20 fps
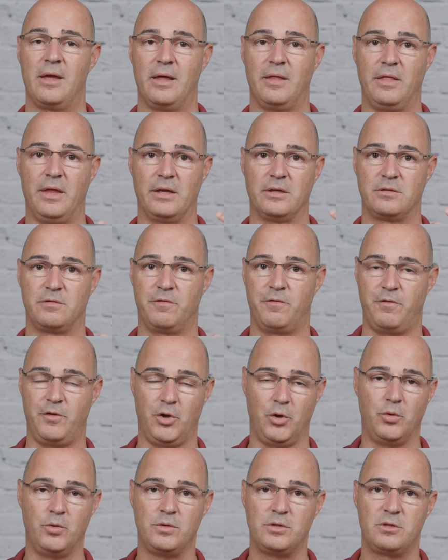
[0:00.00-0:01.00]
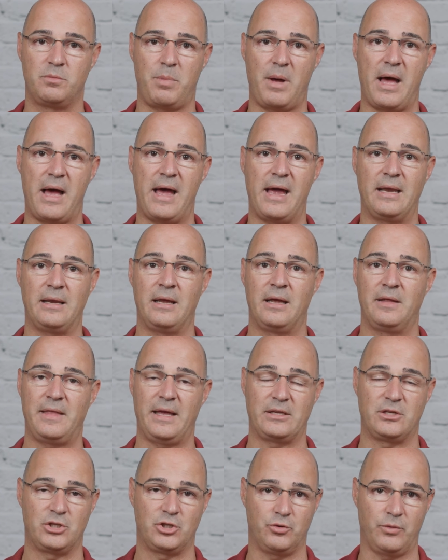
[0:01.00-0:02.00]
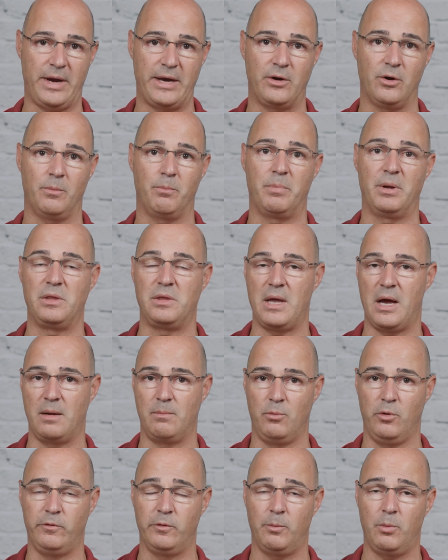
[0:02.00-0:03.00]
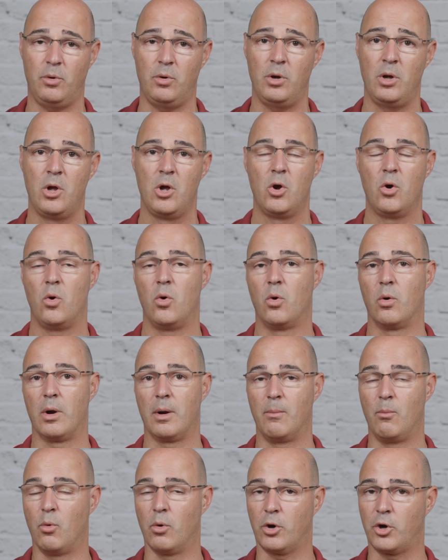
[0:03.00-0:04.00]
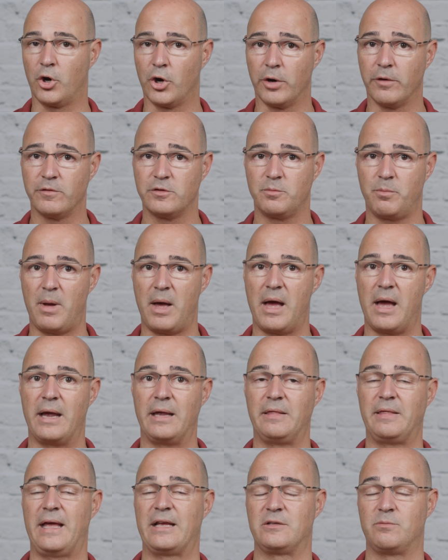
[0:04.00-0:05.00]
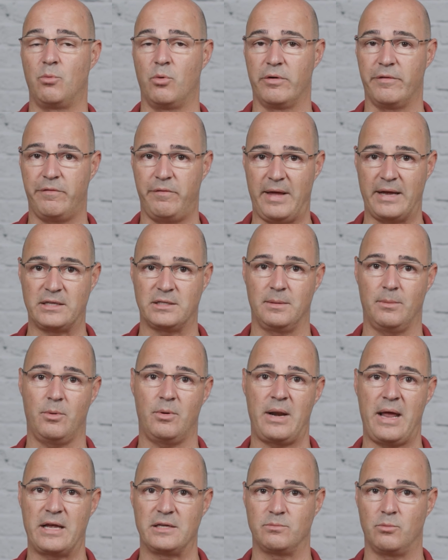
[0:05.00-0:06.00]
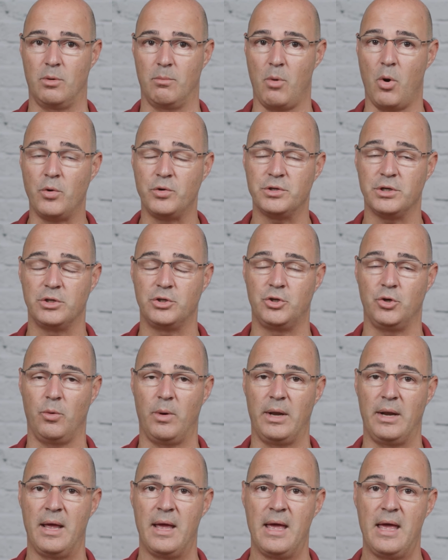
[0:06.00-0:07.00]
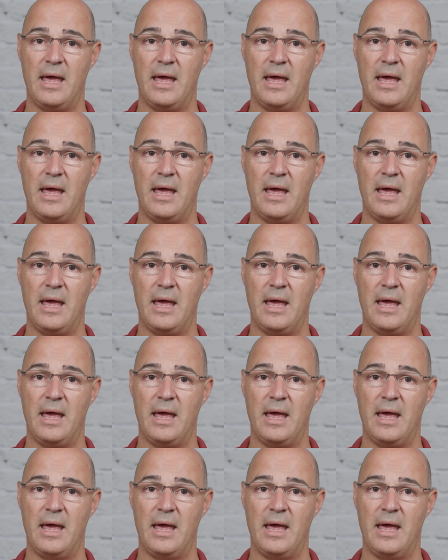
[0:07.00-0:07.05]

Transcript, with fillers: This fused spine that's straighter but non-movable, or a more curved spine that's more flexible and has more motion to it.